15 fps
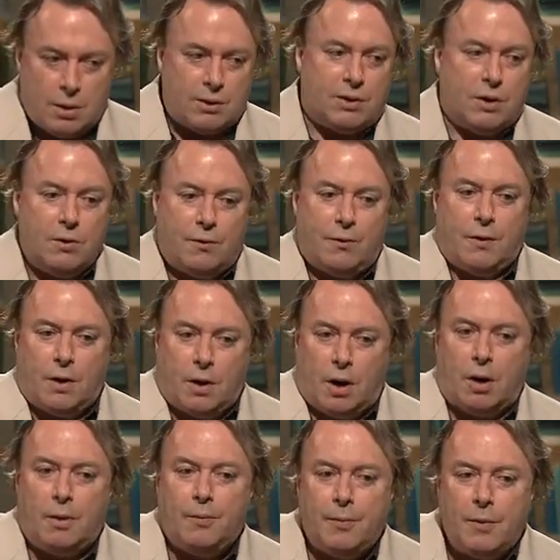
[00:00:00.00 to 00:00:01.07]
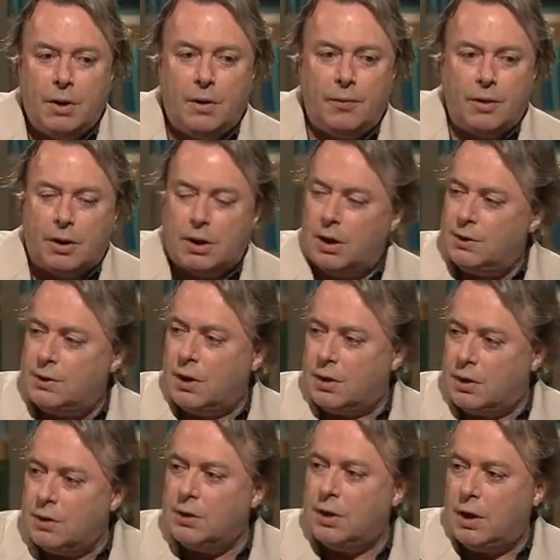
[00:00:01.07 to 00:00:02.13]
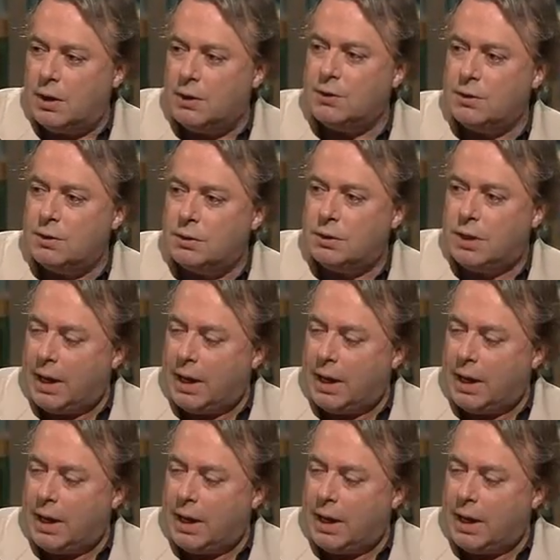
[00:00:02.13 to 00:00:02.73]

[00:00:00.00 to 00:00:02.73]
So far, in every case I can test,